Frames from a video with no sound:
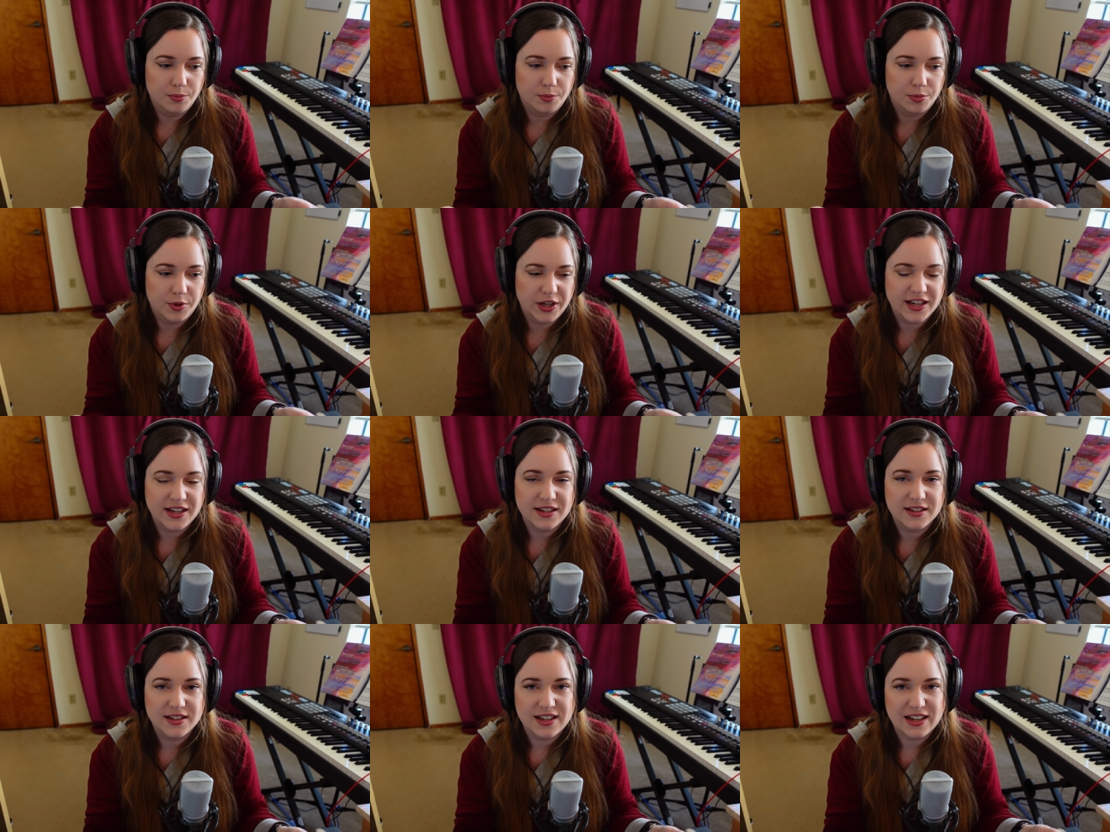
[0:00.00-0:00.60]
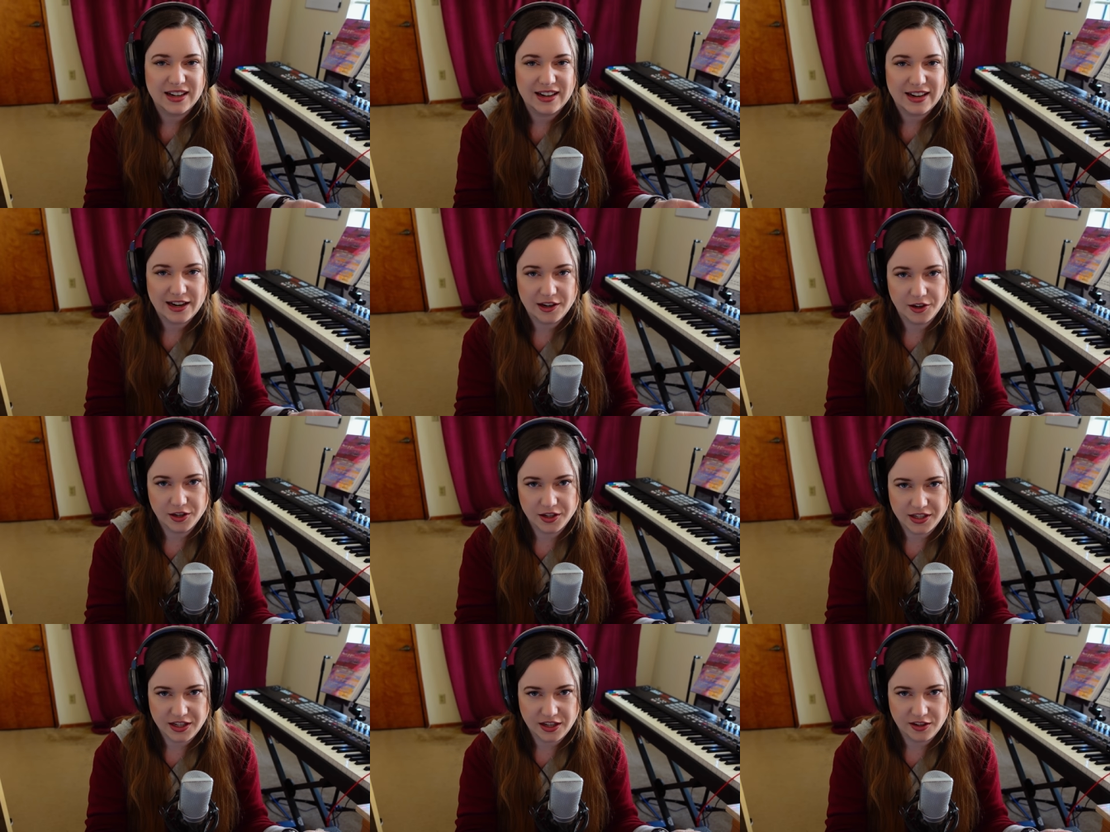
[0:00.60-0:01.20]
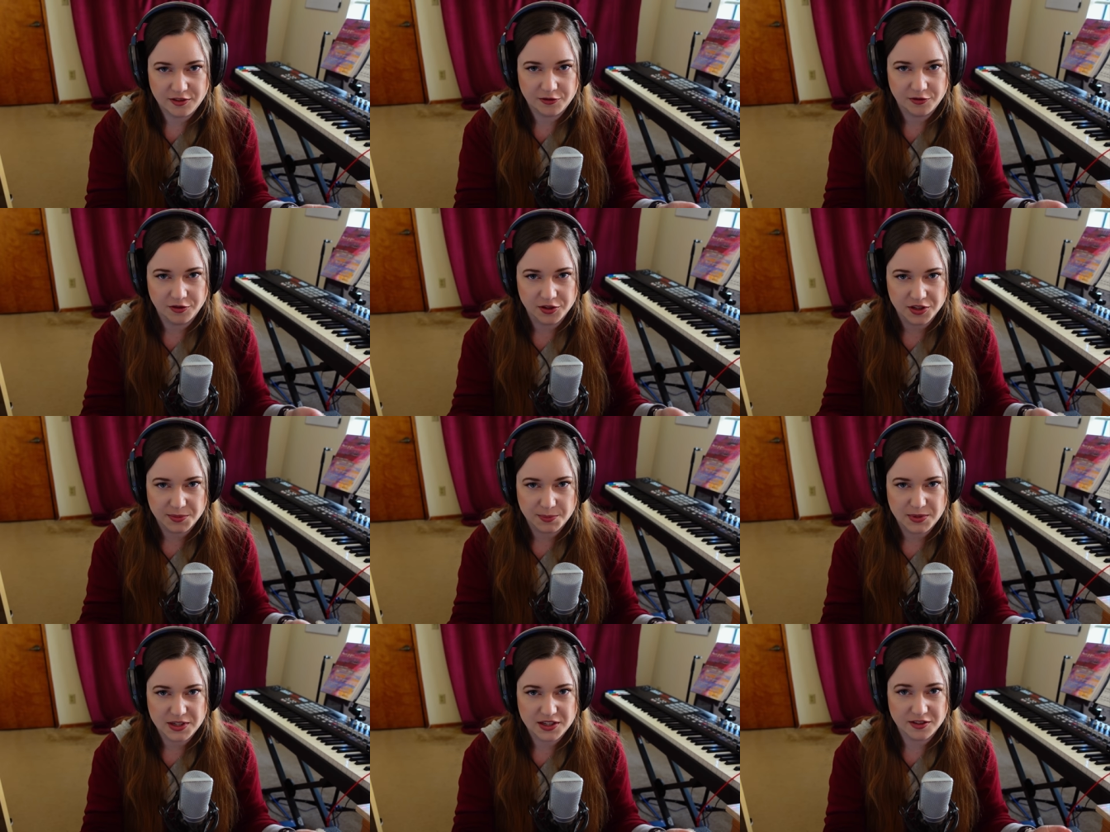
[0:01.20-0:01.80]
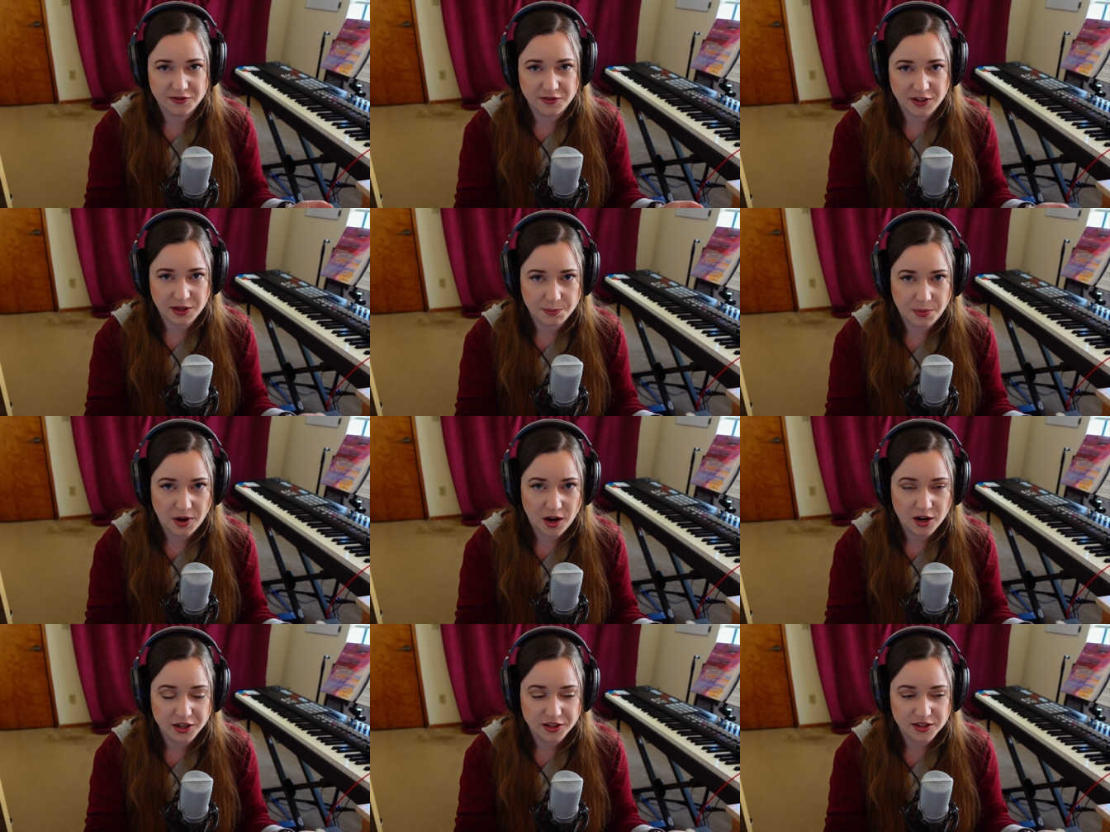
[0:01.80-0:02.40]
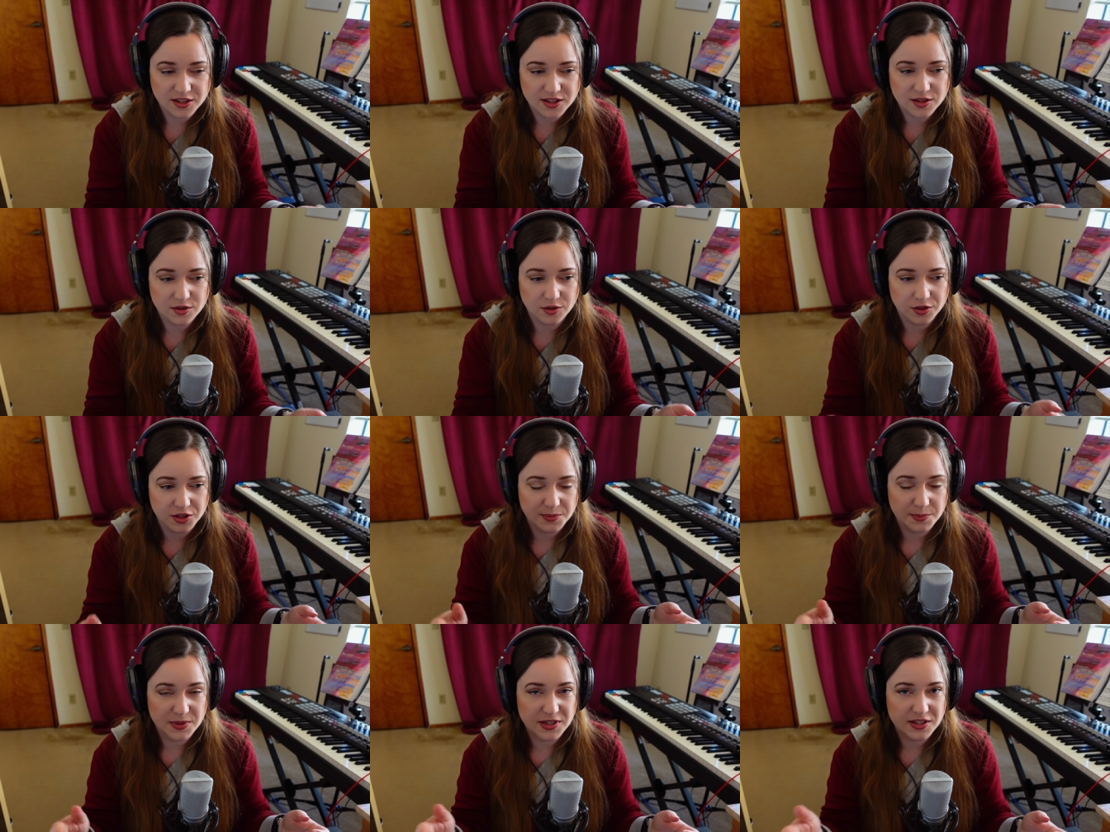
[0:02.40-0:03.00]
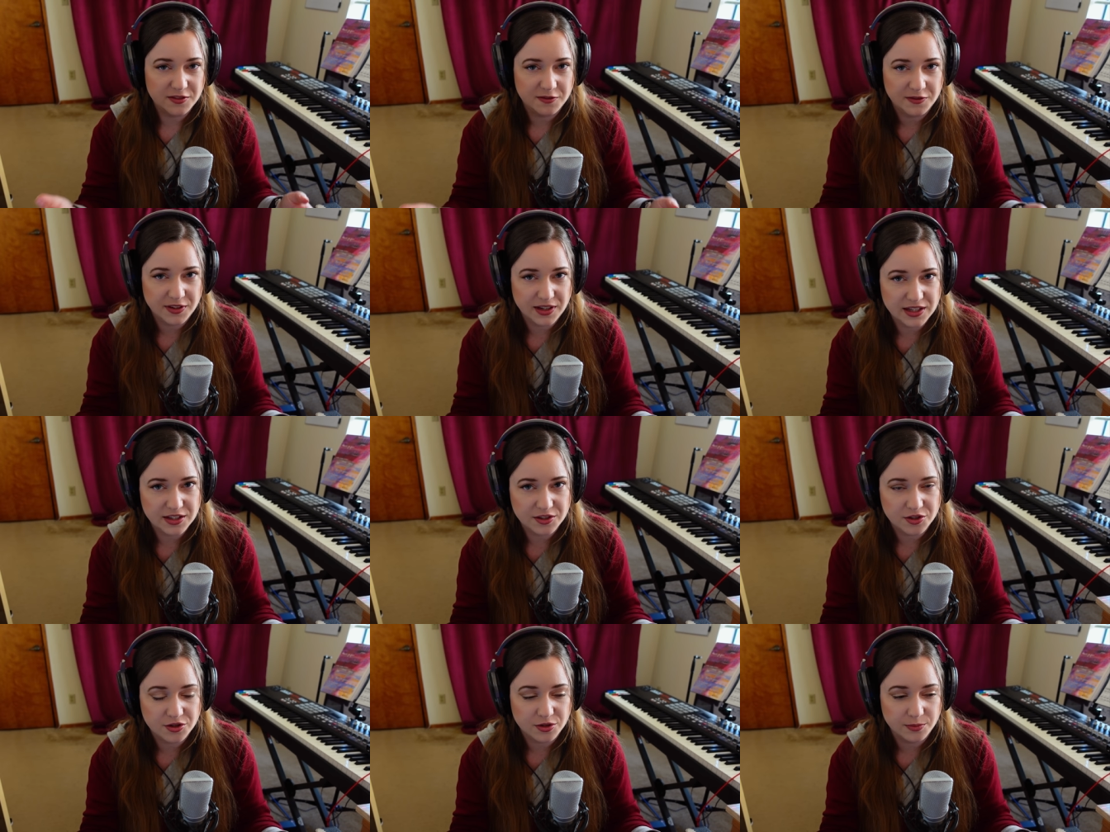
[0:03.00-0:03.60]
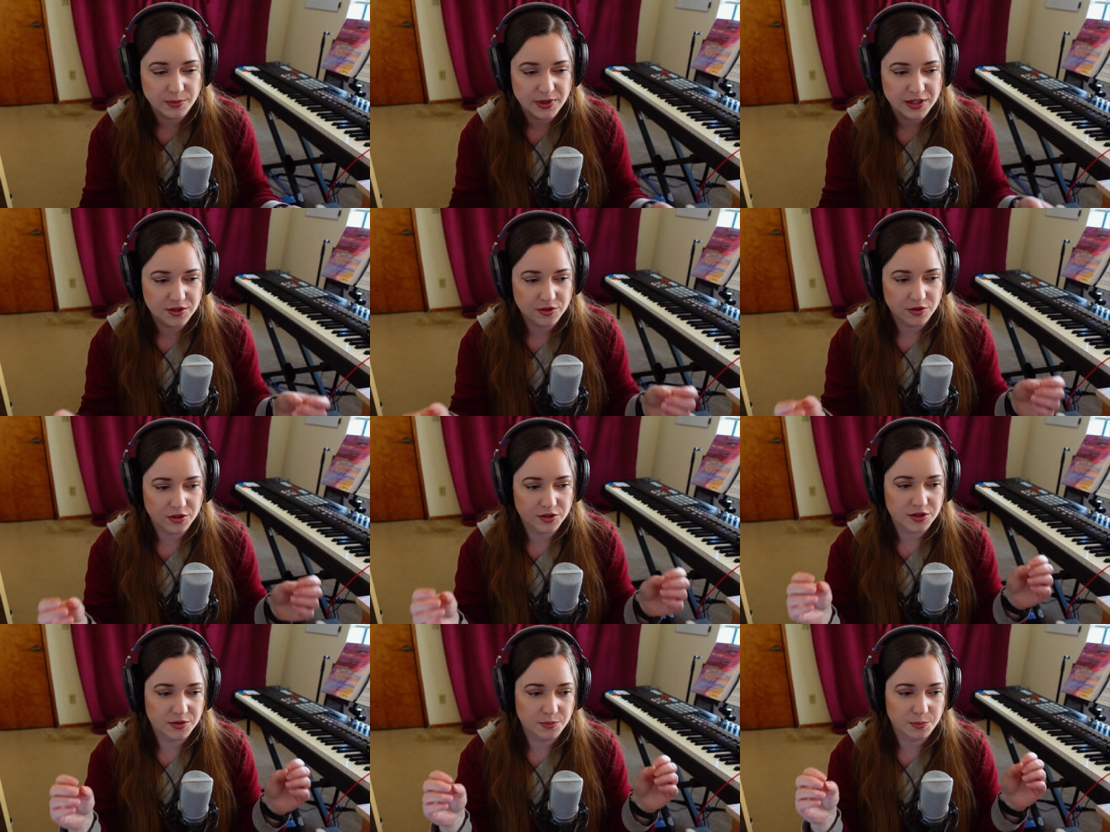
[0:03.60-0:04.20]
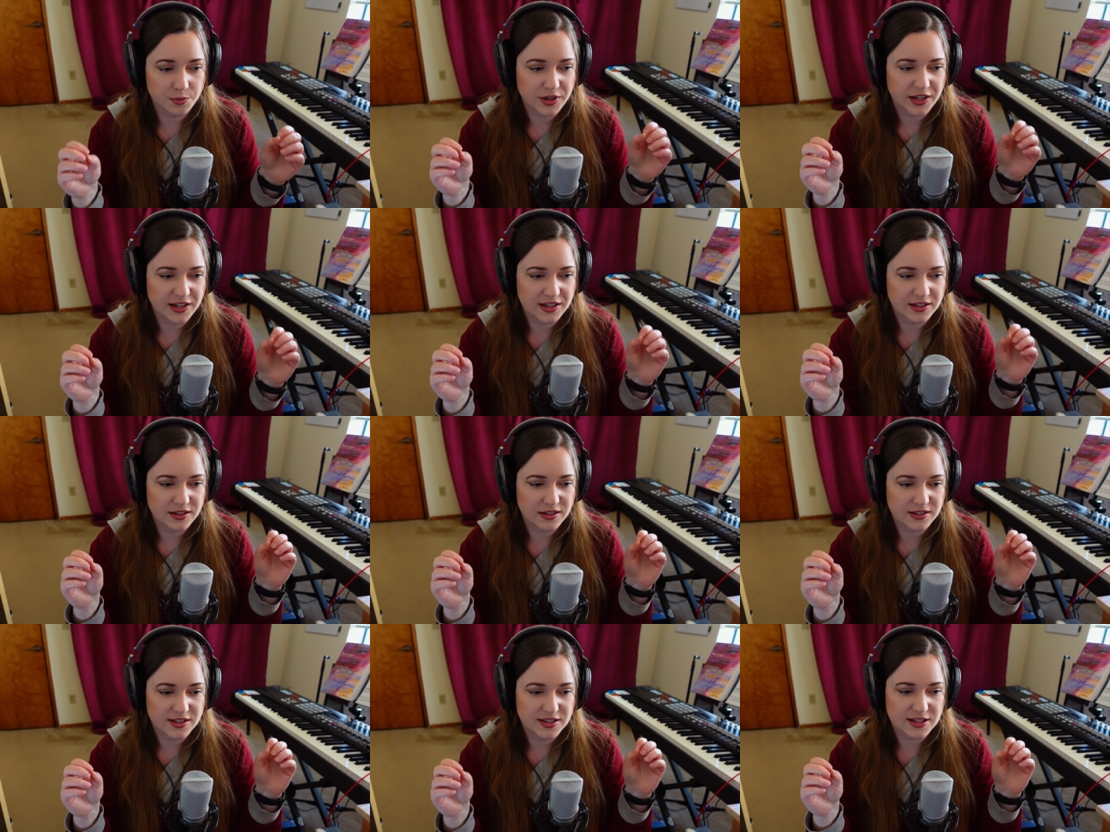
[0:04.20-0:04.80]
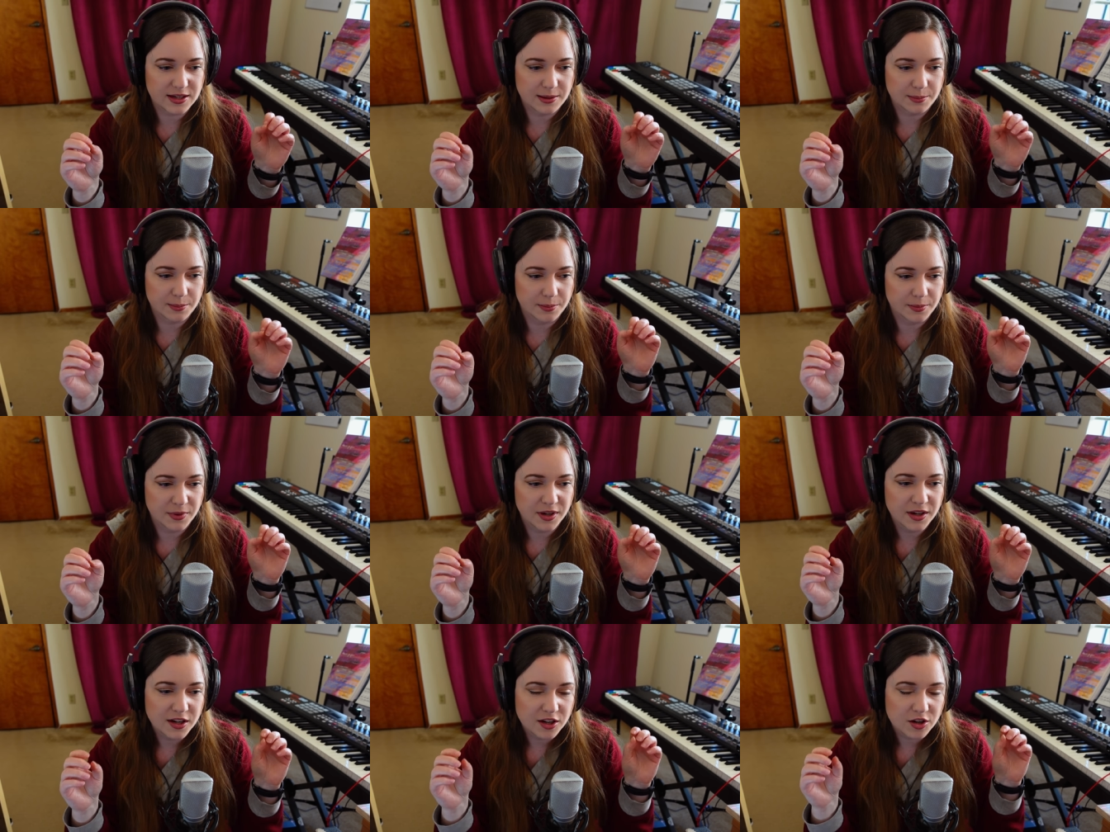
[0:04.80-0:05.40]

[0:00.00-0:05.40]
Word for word: bring in clarity for specific parts or specific instruments or to bring in some